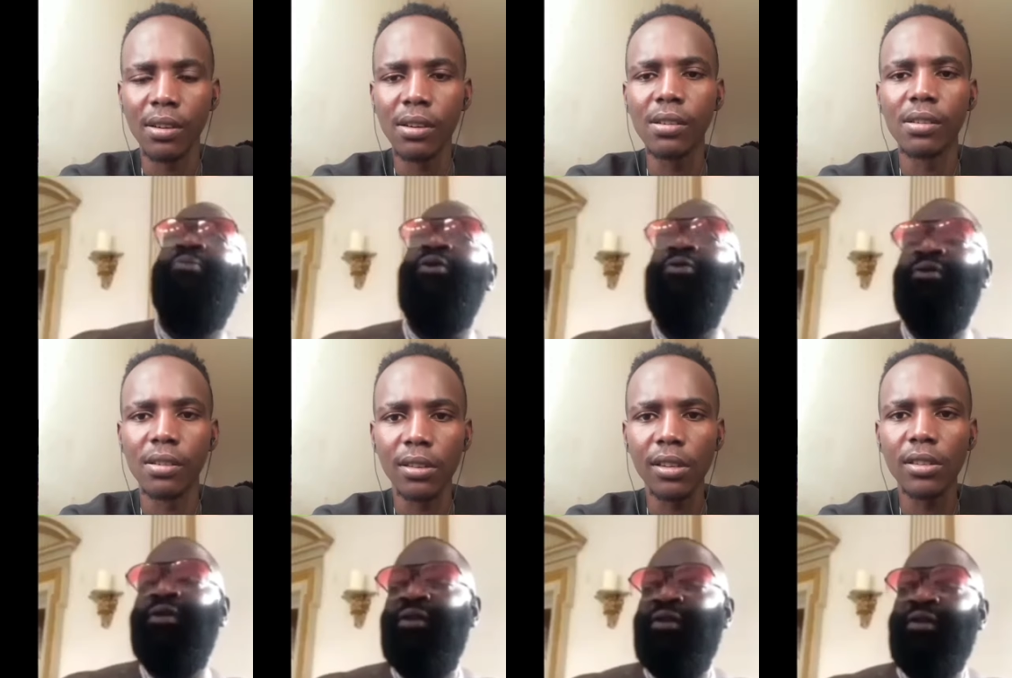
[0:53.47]

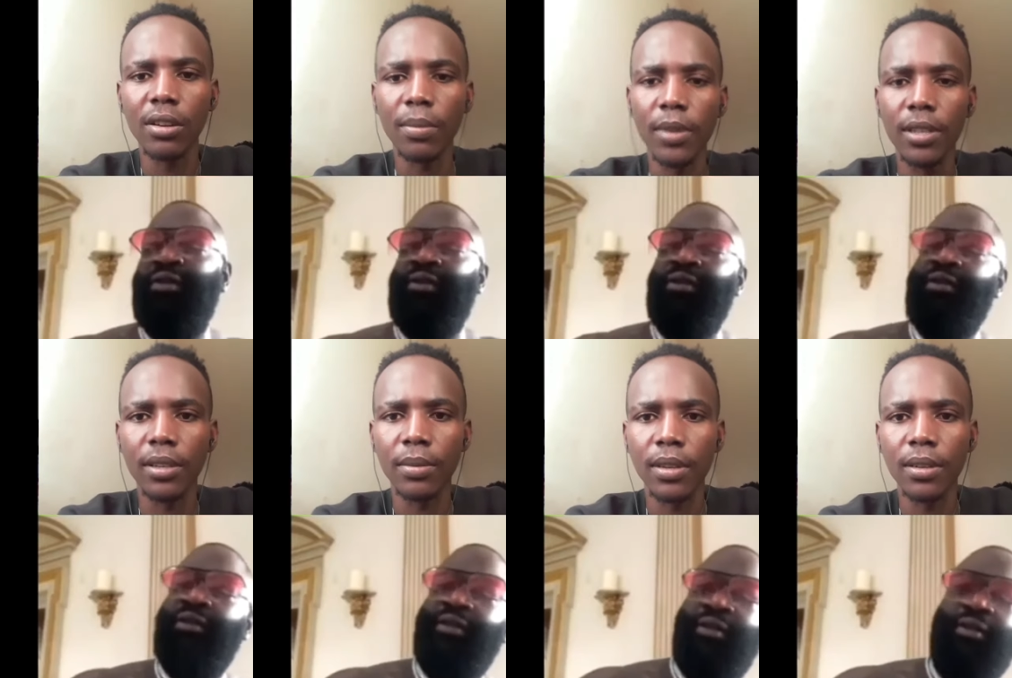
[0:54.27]
Oh, that's so
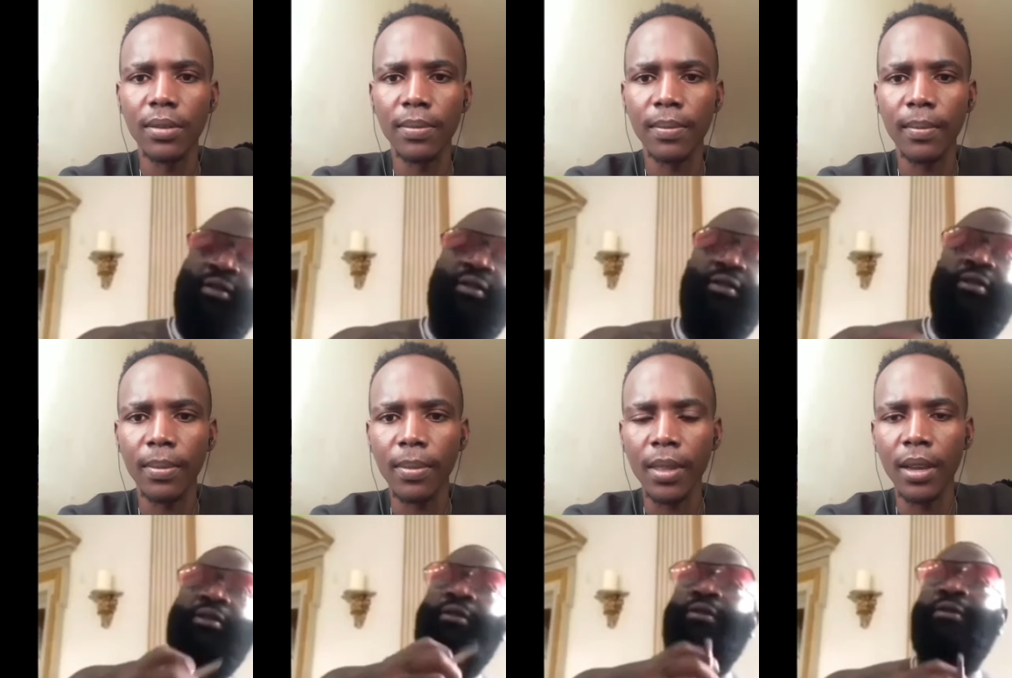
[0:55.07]
amazing, man.
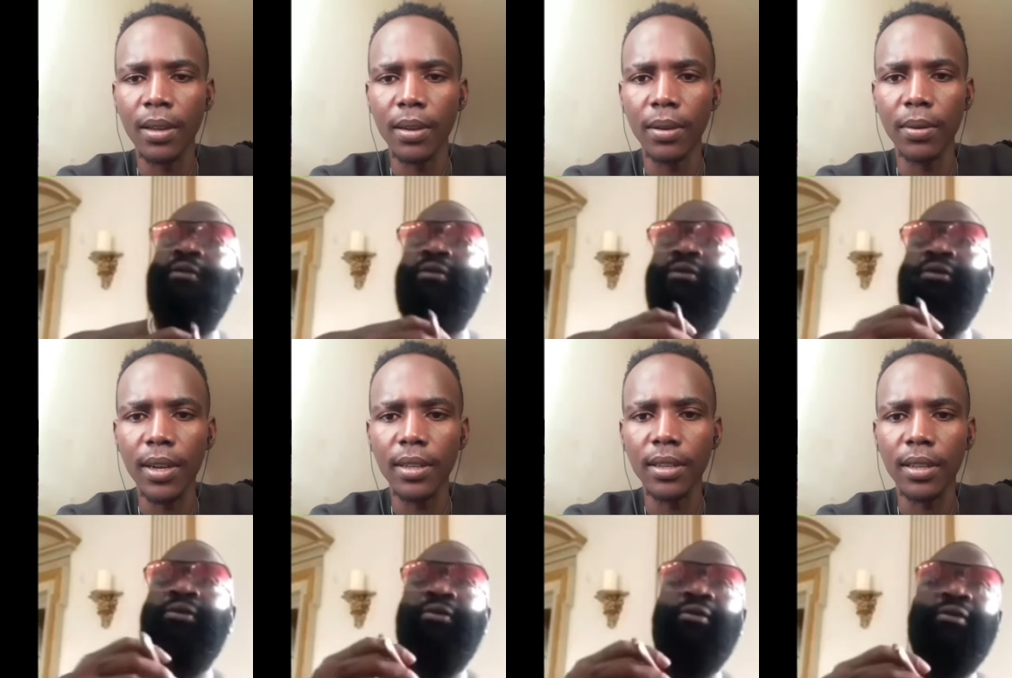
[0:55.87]

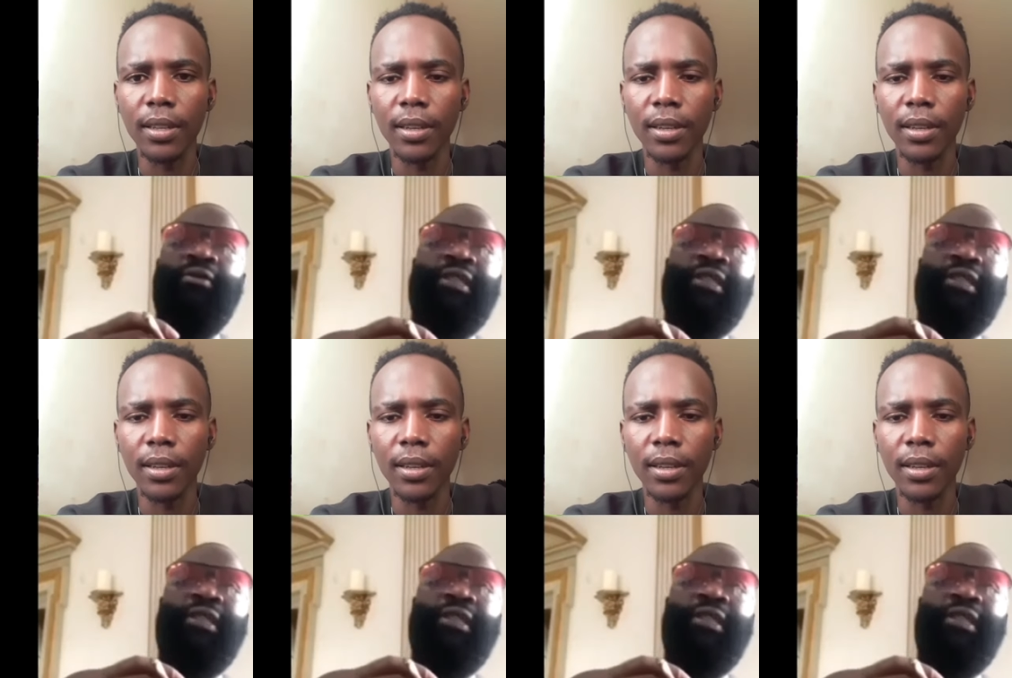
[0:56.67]
Where is it?